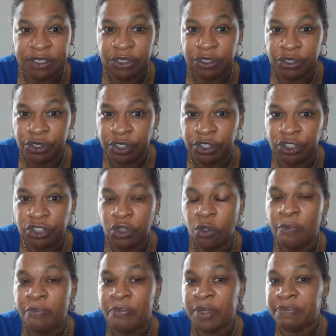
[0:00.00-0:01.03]
a cooking
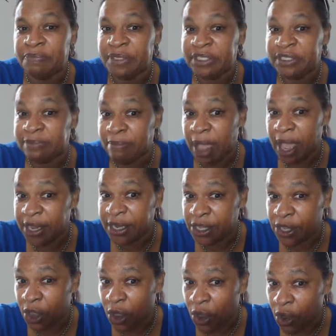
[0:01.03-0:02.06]
show, but Miss
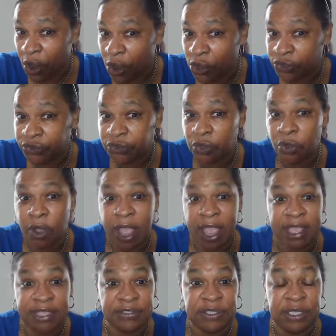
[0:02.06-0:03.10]
Monty also
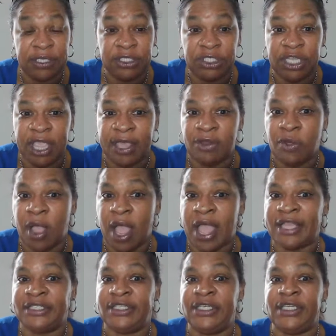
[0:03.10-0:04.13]
has her channel.
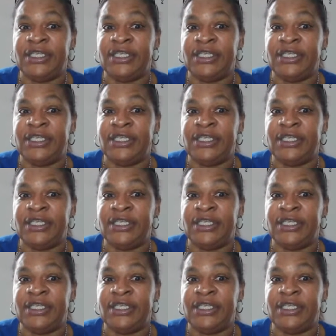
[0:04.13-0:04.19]
I